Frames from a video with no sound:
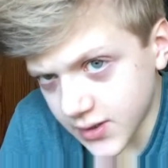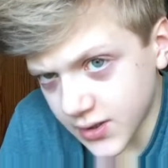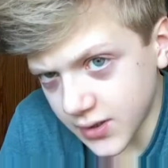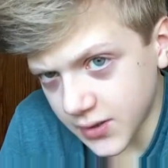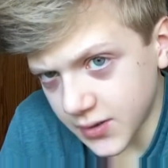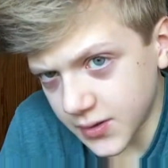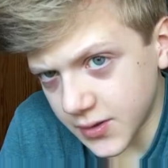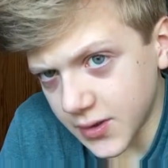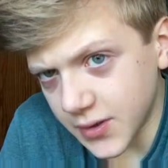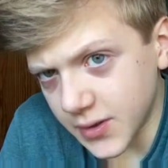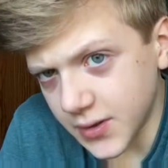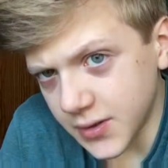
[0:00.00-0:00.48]

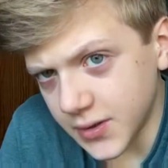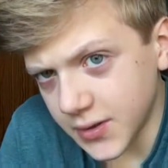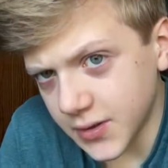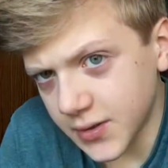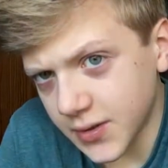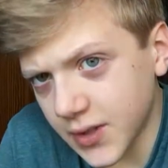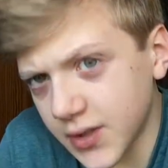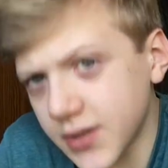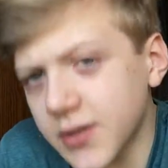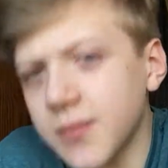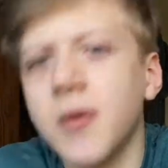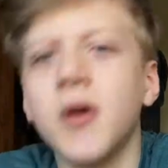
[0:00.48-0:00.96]
to,
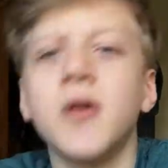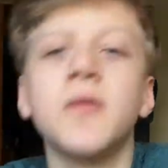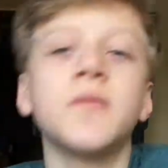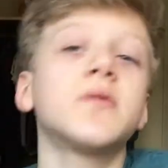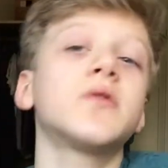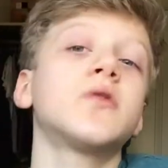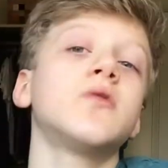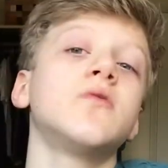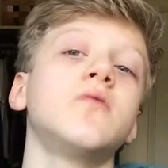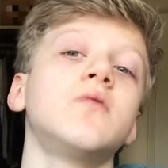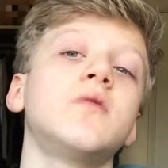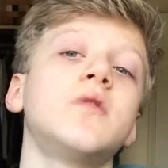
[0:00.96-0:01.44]
because I'm
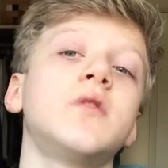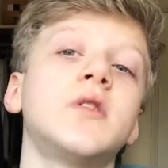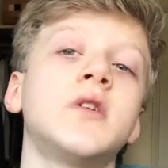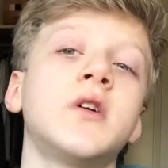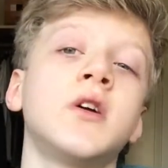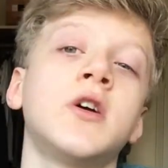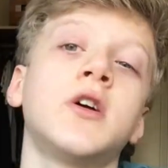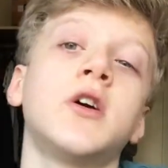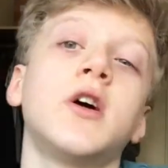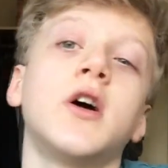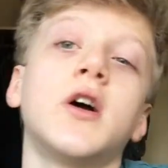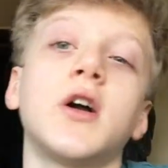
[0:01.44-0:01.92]
homeschooled,
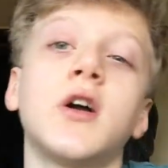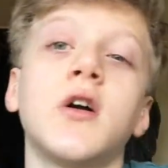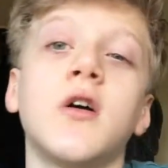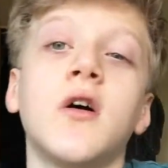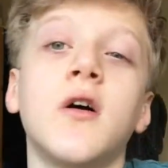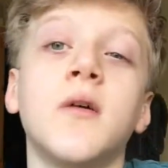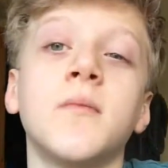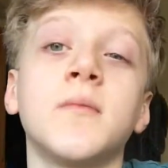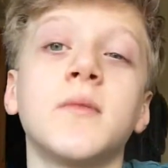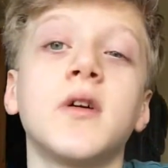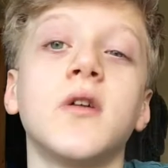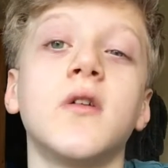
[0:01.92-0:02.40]

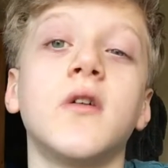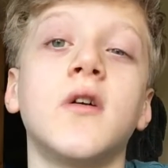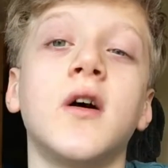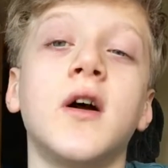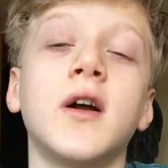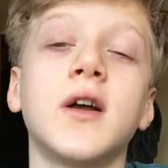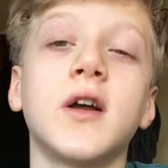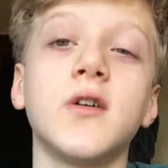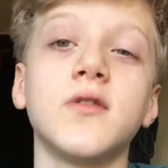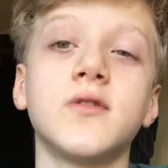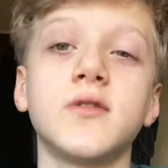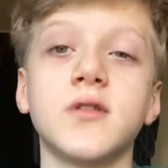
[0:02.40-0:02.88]

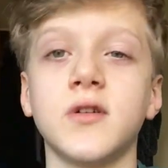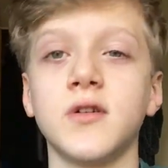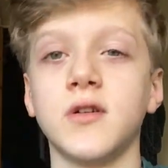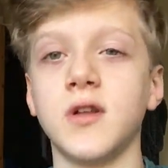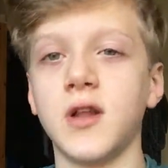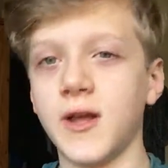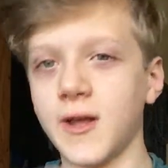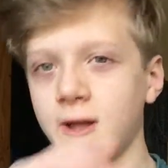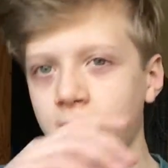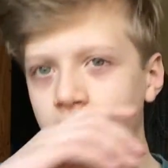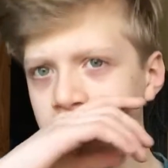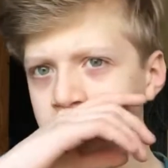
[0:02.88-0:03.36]
I go to
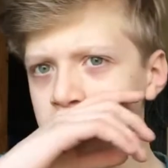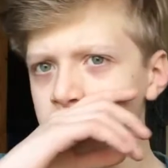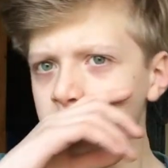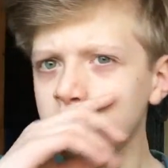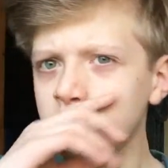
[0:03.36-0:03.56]
like